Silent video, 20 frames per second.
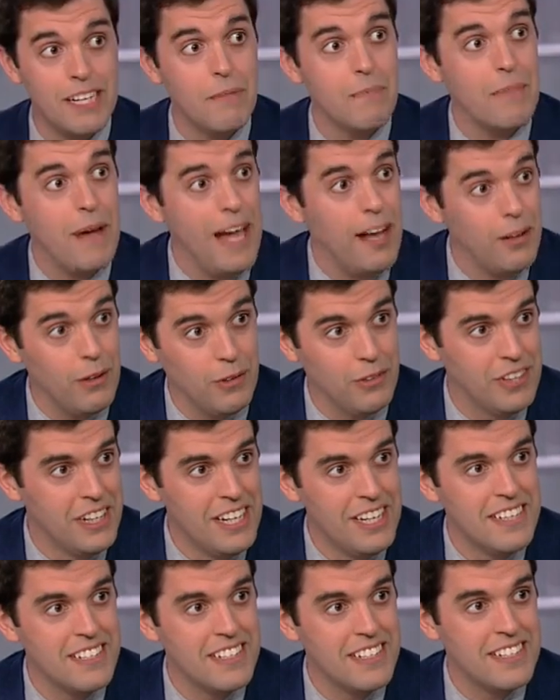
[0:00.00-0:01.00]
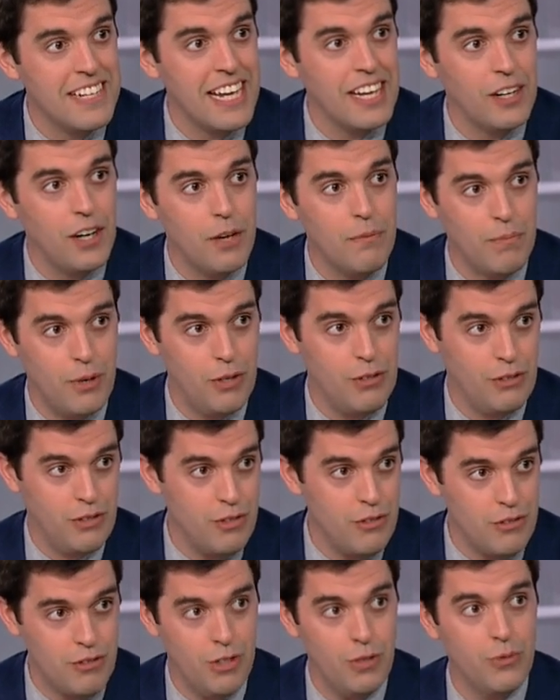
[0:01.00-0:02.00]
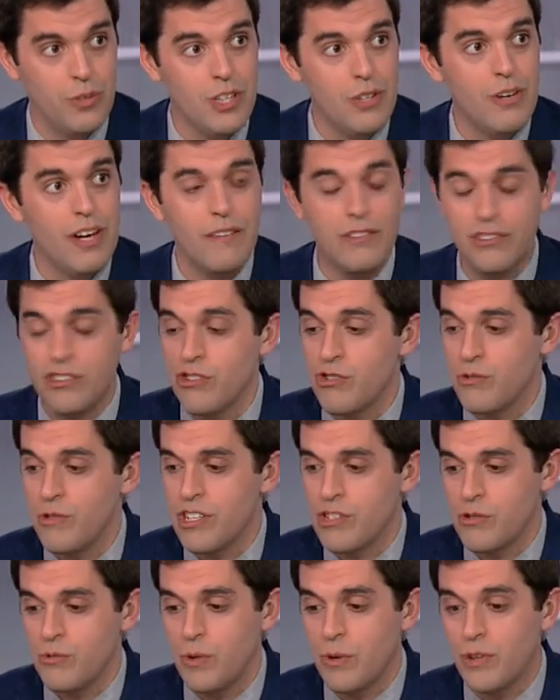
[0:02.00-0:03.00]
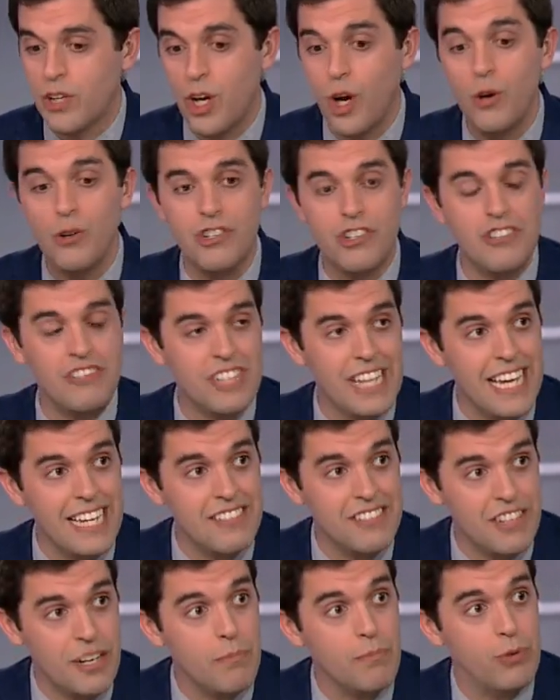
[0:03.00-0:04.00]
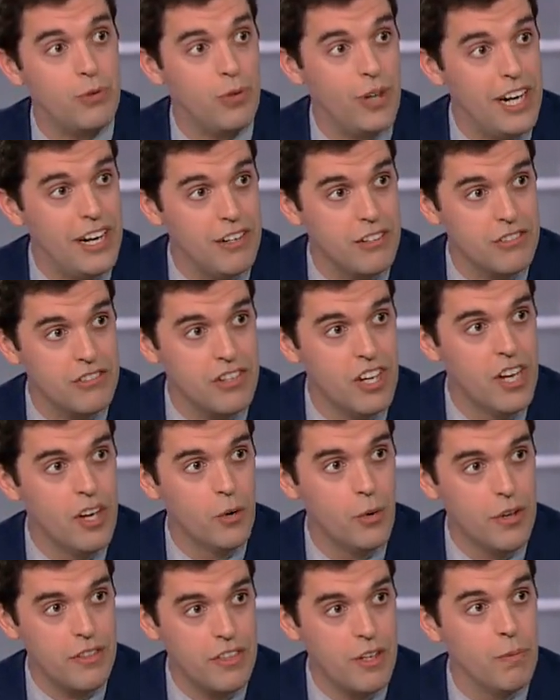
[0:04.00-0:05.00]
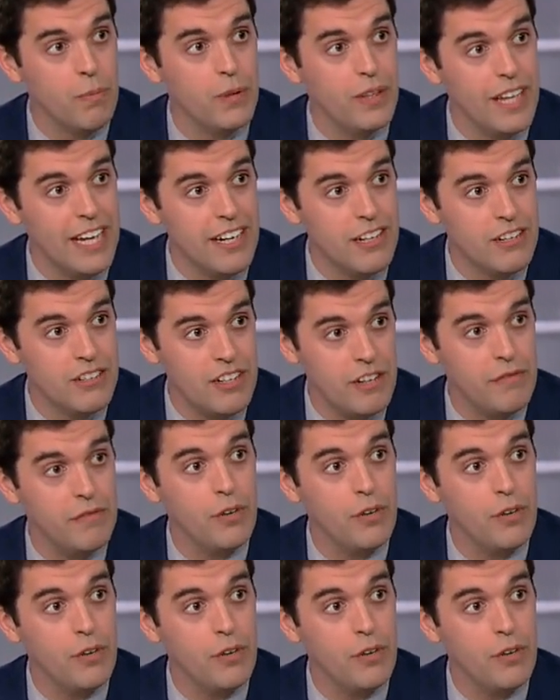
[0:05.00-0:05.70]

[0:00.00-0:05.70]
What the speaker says: compelled to take on birth control, when you have a situation where coaches can't say prayers with their players at